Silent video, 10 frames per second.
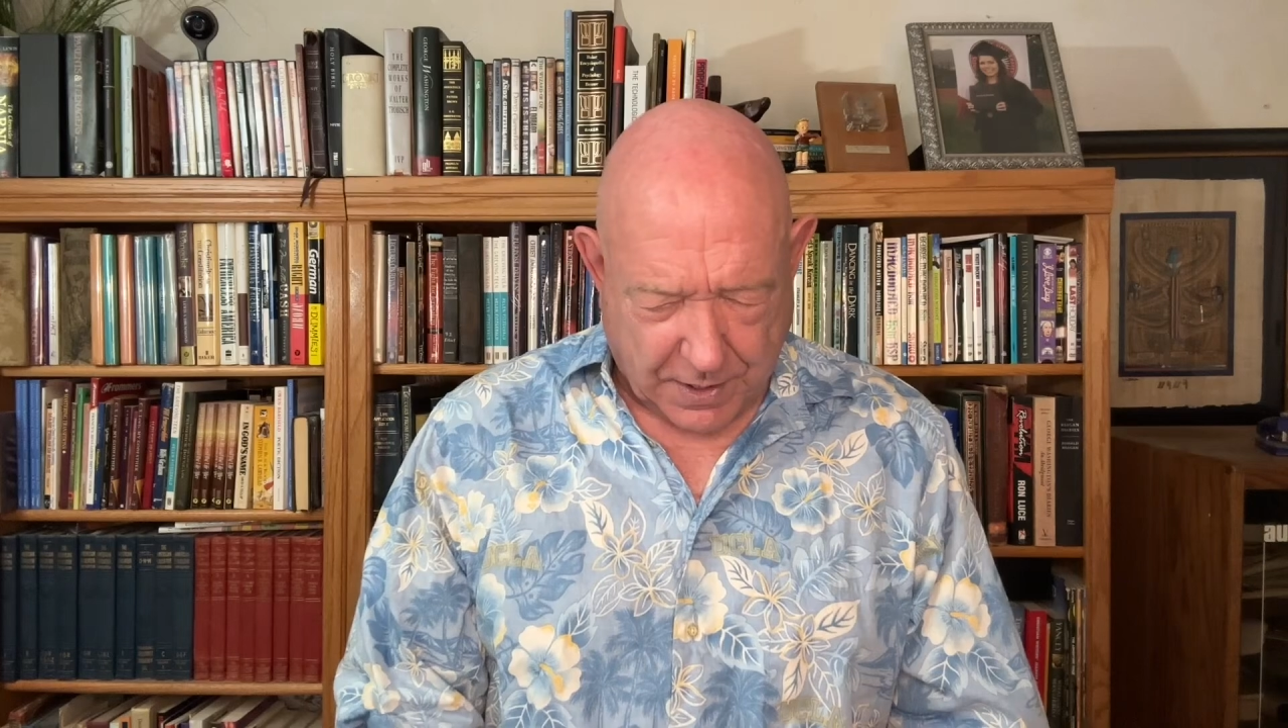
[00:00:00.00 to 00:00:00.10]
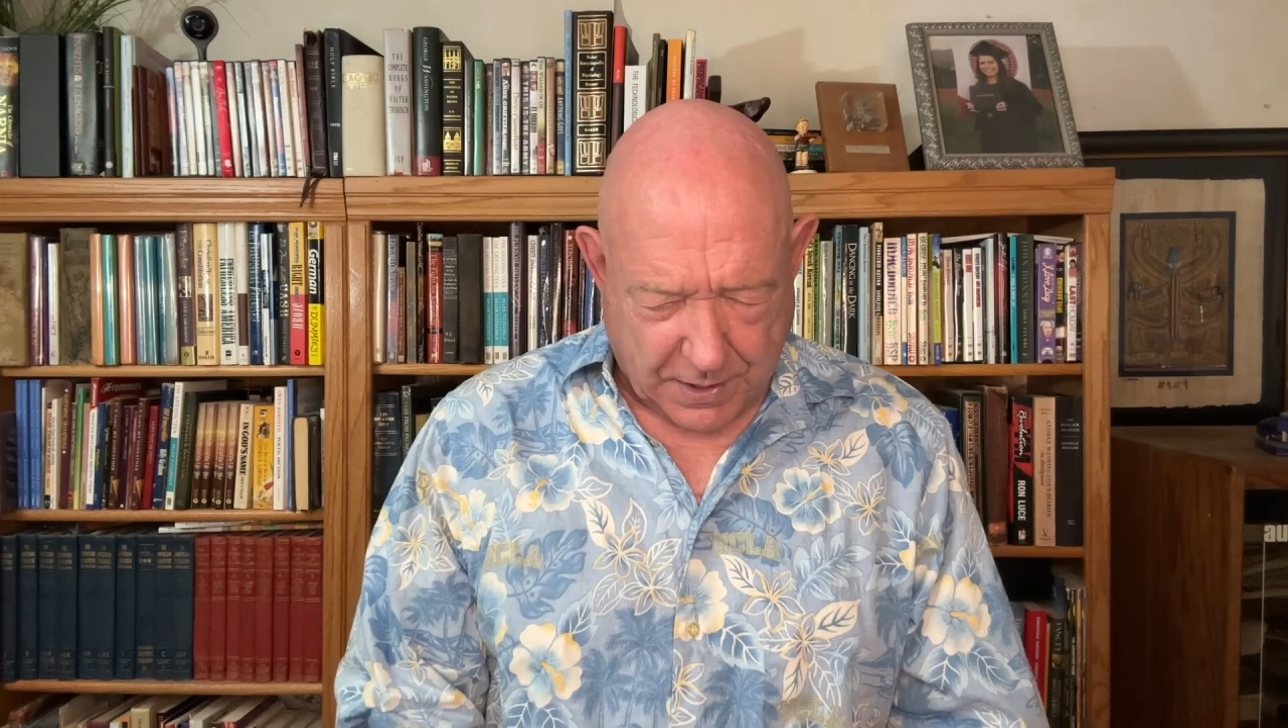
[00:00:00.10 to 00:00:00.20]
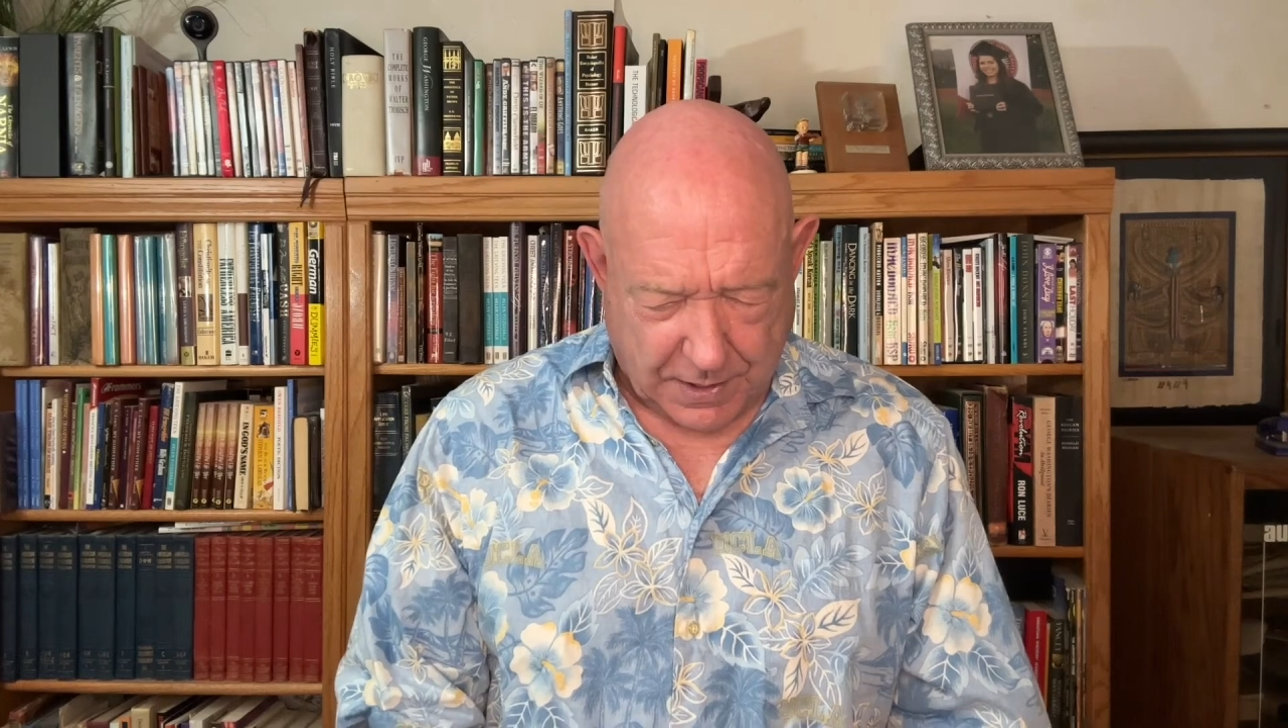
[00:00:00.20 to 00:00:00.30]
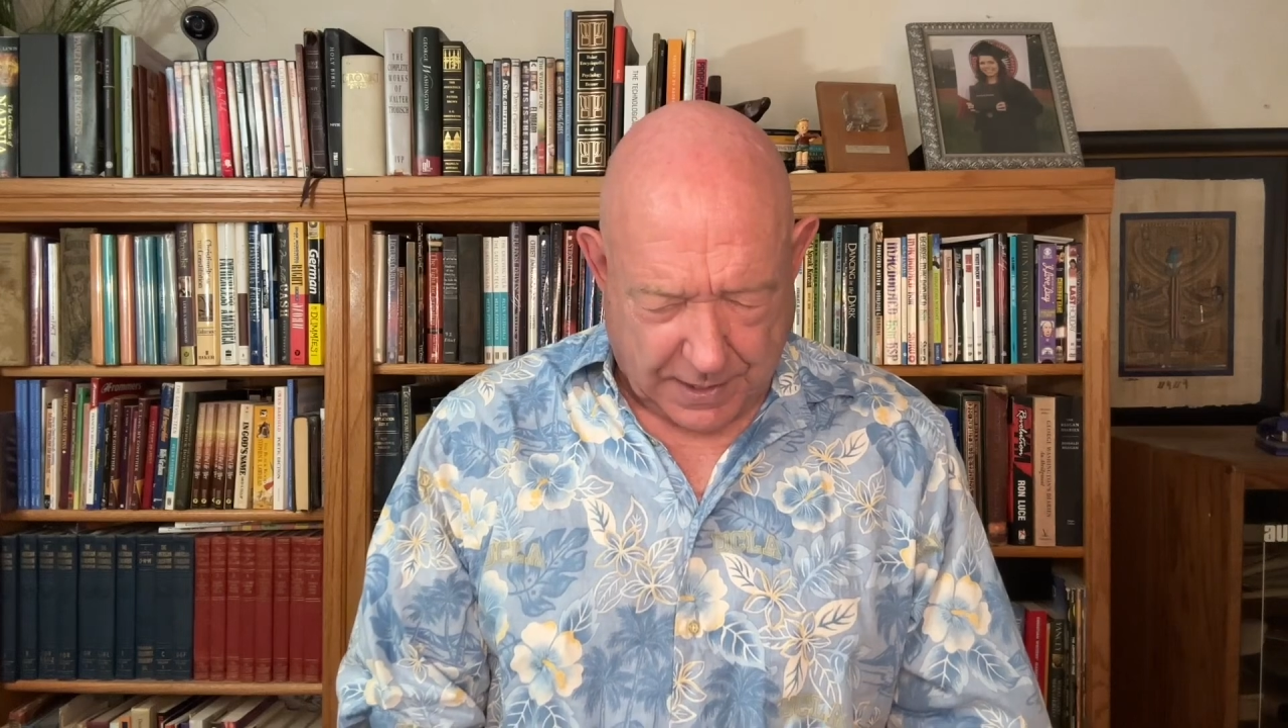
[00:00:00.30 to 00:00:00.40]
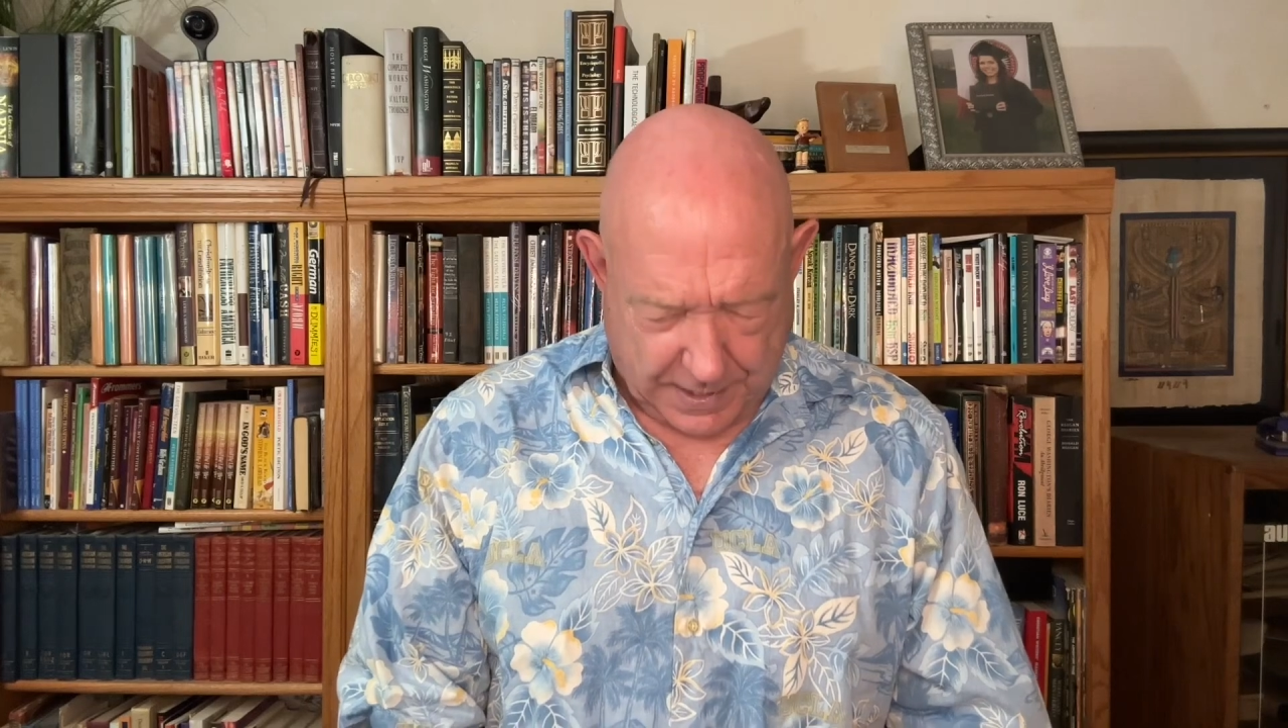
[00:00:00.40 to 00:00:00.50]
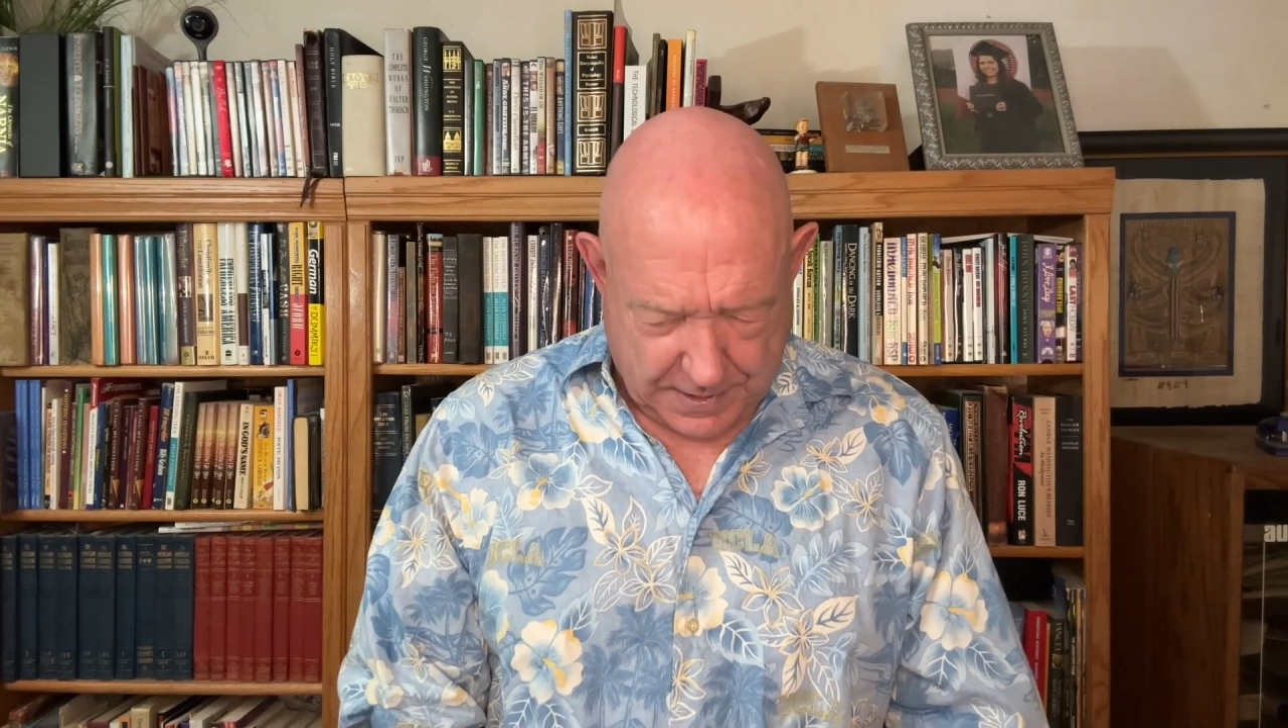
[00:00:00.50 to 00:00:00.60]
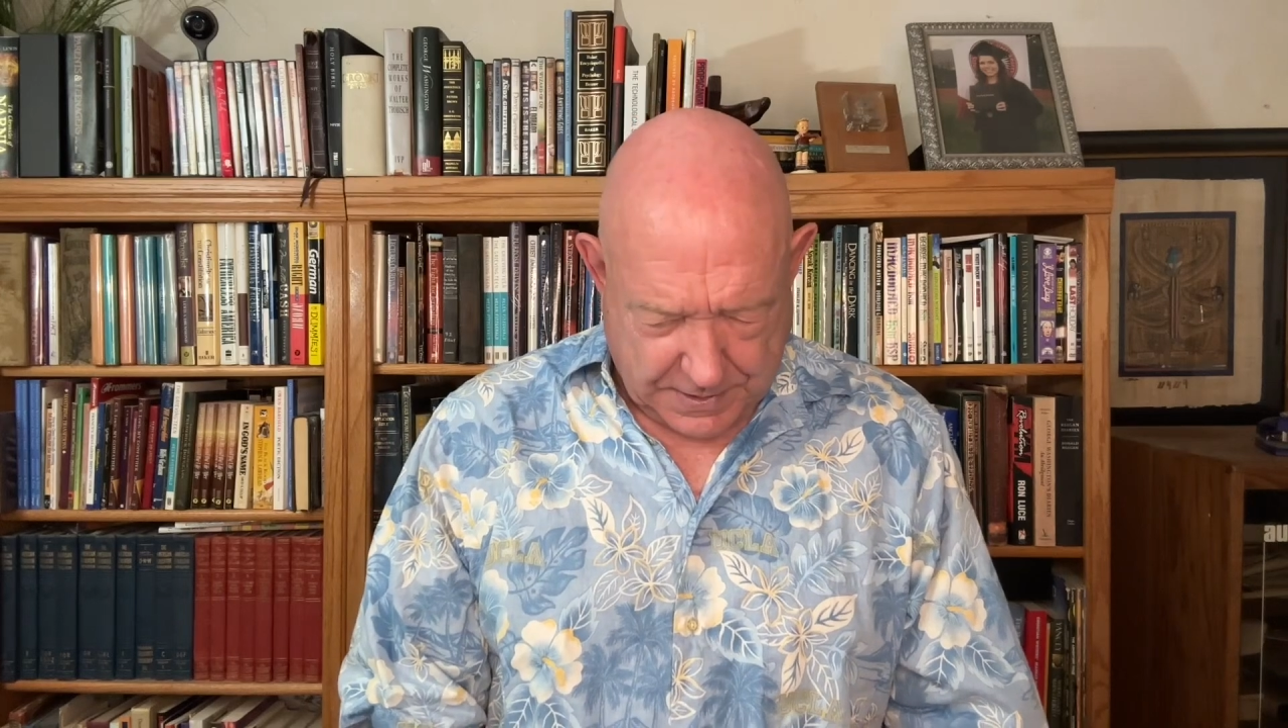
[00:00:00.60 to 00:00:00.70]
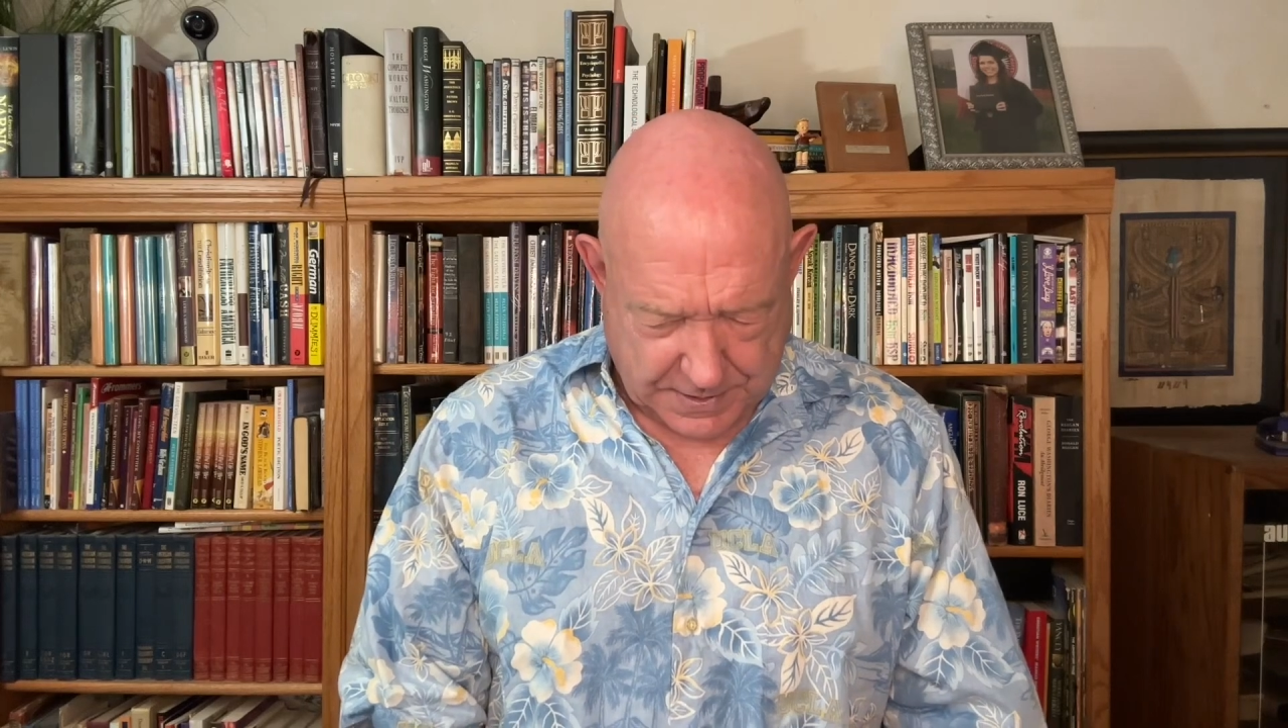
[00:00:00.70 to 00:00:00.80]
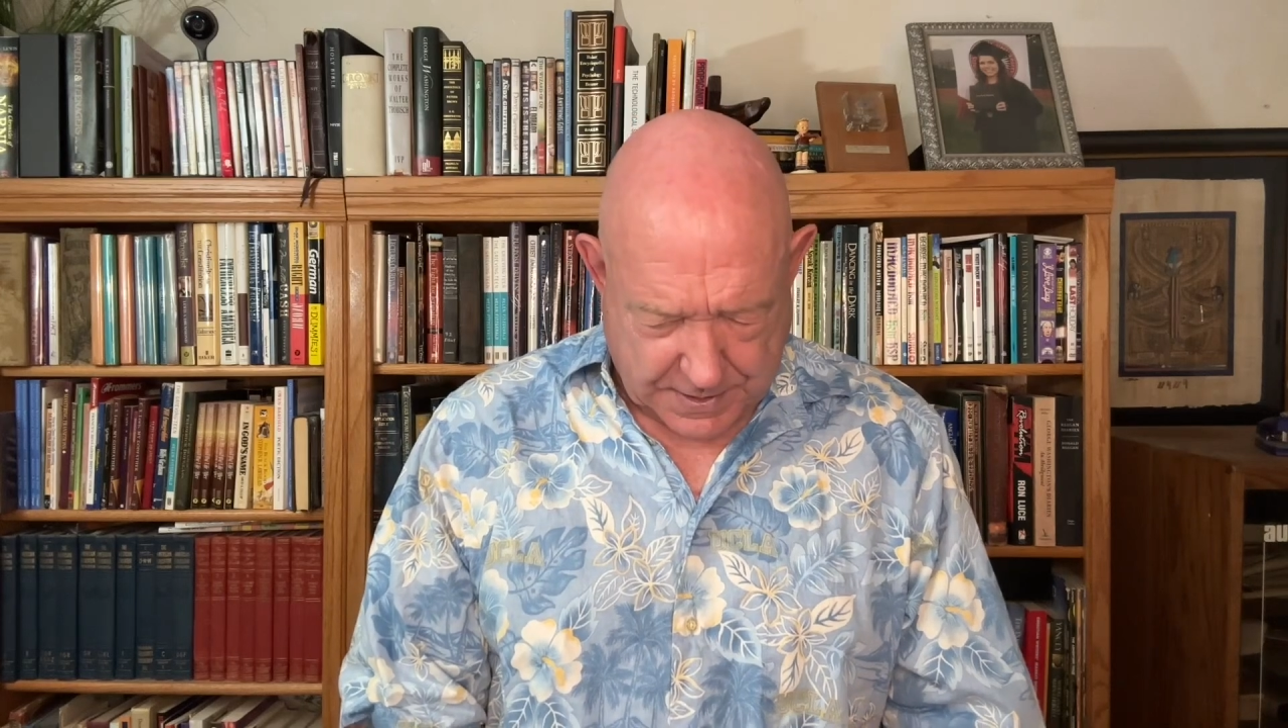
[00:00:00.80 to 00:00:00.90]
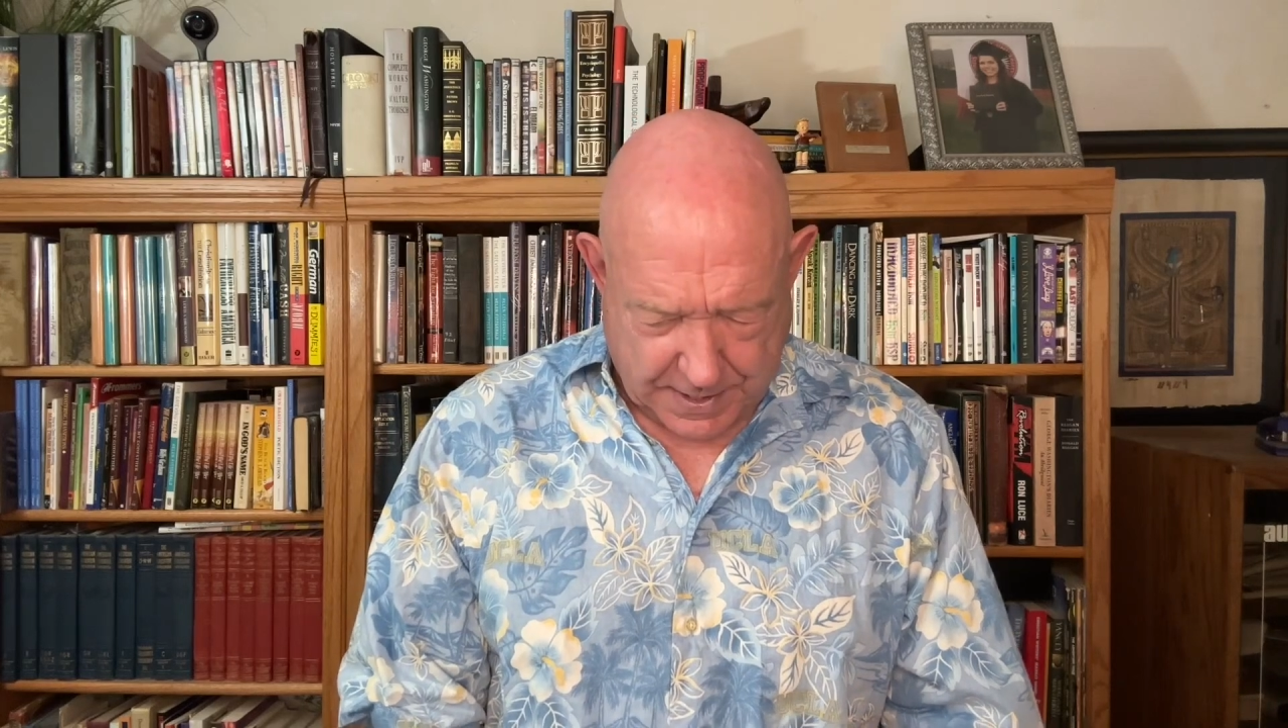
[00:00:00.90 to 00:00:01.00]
cleanse